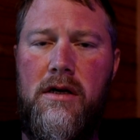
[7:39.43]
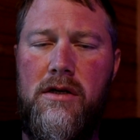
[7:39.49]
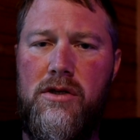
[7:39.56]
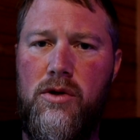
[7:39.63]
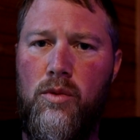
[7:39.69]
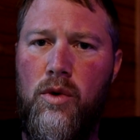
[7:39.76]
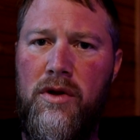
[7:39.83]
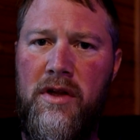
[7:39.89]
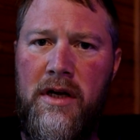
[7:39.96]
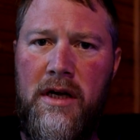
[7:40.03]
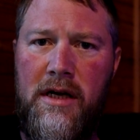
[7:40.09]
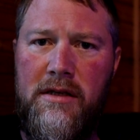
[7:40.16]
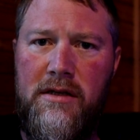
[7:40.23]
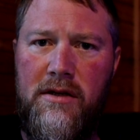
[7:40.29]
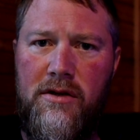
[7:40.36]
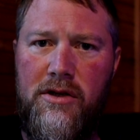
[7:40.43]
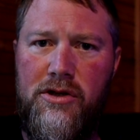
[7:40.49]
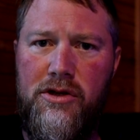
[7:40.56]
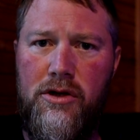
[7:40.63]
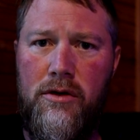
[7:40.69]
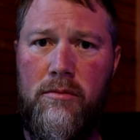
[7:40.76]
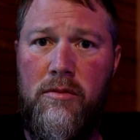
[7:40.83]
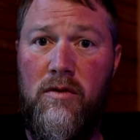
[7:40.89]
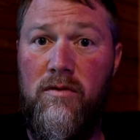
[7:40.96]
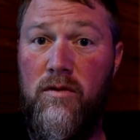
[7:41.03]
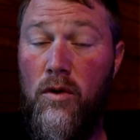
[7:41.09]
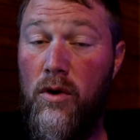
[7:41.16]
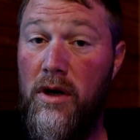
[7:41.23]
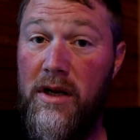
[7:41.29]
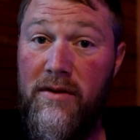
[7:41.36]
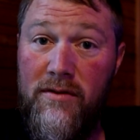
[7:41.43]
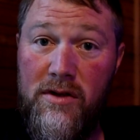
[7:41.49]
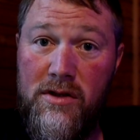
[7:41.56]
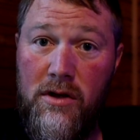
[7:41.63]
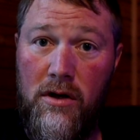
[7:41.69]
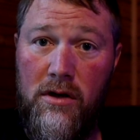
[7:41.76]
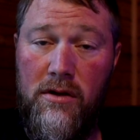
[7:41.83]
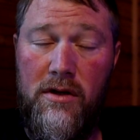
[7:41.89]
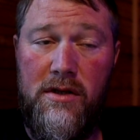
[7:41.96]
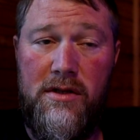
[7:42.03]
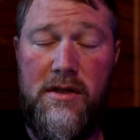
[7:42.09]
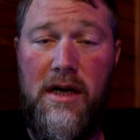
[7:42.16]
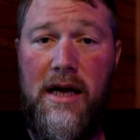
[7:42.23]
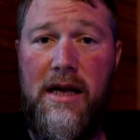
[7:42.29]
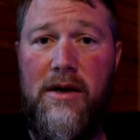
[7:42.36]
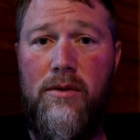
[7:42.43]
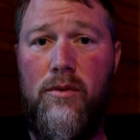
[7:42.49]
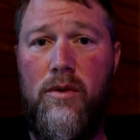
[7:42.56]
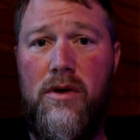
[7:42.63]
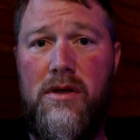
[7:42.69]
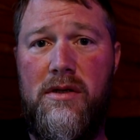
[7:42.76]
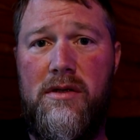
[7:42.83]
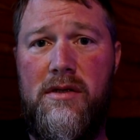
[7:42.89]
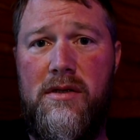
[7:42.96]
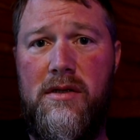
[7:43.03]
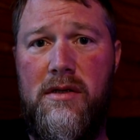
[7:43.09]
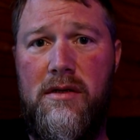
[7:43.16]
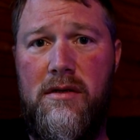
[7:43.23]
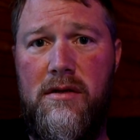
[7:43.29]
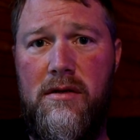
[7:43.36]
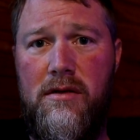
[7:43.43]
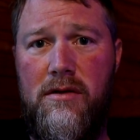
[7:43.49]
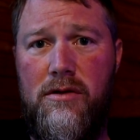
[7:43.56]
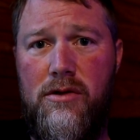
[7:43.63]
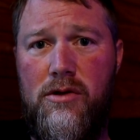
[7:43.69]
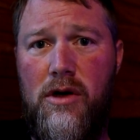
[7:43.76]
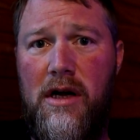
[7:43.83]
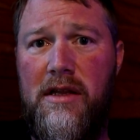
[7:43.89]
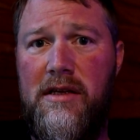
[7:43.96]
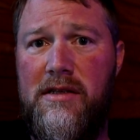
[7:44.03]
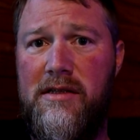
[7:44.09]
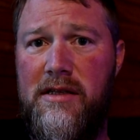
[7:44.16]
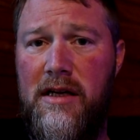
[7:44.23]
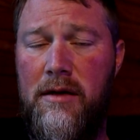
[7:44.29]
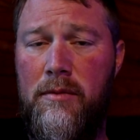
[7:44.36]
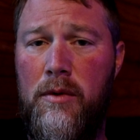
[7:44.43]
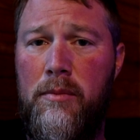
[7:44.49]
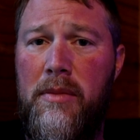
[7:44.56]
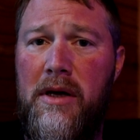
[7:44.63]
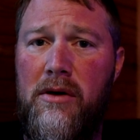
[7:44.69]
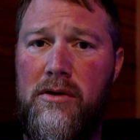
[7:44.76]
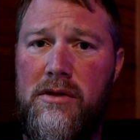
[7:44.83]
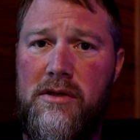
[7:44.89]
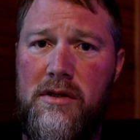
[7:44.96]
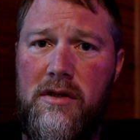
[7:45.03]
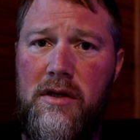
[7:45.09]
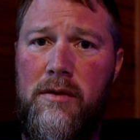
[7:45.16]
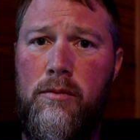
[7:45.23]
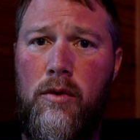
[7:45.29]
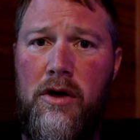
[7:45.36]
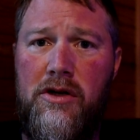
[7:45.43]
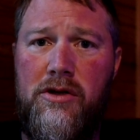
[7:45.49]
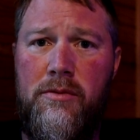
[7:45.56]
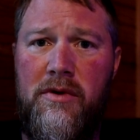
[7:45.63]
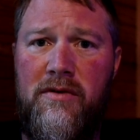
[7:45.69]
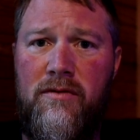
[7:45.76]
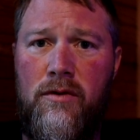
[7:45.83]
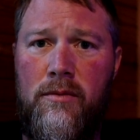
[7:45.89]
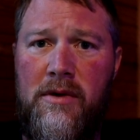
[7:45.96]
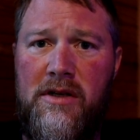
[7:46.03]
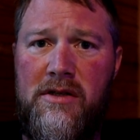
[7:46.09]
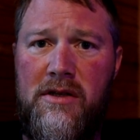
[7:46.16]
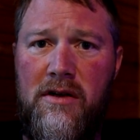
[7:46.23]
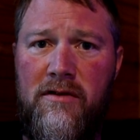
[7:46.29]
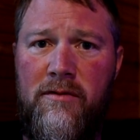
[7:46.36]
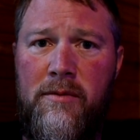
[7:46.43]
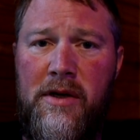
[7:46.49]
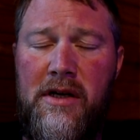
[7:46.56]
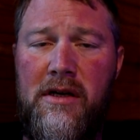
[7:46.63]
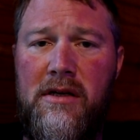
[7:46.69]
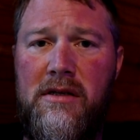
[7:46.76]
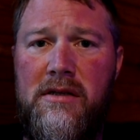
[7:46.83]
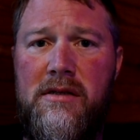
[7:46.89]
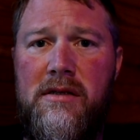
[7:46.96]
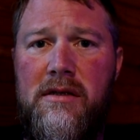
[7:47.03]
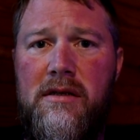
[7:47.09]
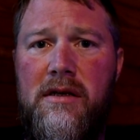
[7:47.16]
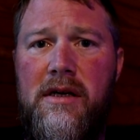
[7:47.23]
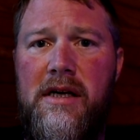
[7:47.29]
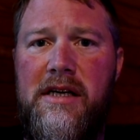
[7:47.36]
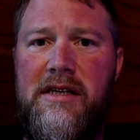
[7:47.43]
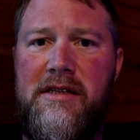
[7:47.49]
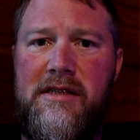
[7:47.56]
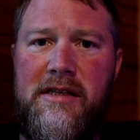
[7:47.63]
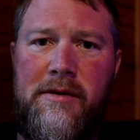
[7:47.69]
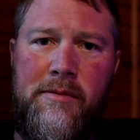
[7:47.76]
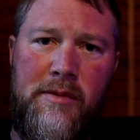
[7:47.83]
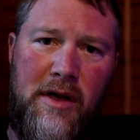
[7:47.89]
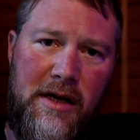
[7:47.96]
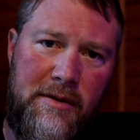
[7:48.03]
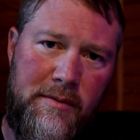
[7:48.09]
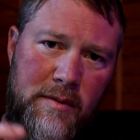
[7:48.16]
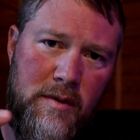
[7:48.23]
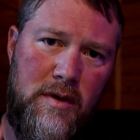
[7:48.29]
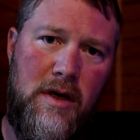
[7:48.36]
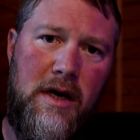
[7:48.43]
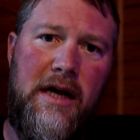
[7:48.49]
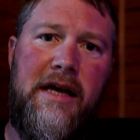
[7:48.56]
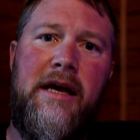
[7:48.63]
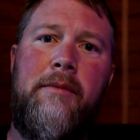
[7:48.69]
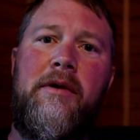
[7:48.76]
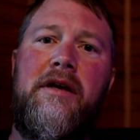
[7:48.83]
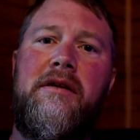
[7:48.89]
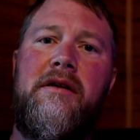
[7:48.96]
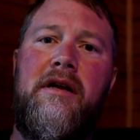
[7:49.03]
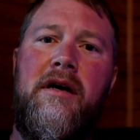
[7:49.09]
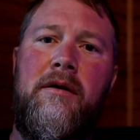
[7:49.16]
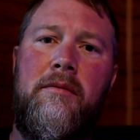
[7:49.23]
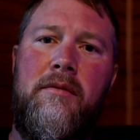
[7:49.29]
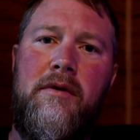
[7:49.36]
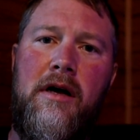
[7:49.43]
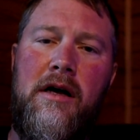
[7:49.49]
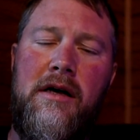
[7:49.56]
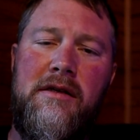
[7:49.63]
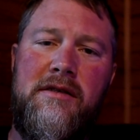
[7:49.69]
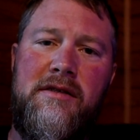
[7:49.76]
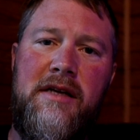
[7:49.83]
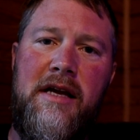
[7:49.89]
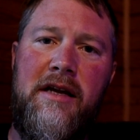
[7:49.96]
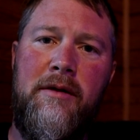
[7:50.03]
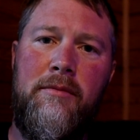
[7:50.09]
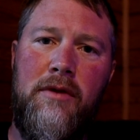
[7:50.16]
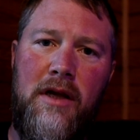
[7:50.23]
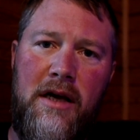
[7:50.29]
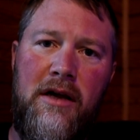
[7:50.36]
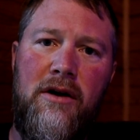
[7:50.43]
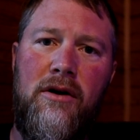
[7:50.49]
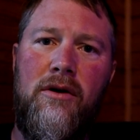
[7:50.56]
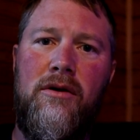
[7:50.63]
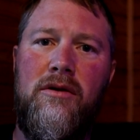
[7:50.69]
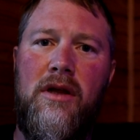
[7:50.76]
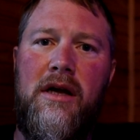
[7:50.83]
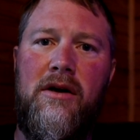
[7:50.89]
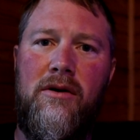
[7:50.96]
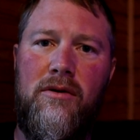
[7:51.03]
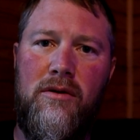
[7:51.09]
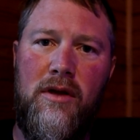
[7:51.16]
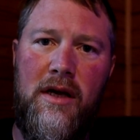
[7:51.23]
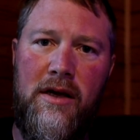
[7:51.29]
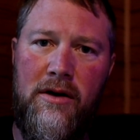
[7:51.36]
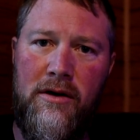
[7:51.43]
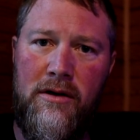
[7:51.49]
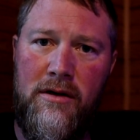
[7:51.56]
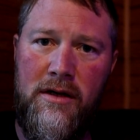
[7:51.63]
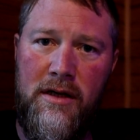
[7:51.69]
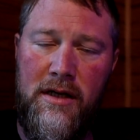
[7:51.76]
So one thing I did this year before I even started this diet was try to set up a better sleep regimen for myself, because it just seemed like I kept getting up, staying up later and later and later.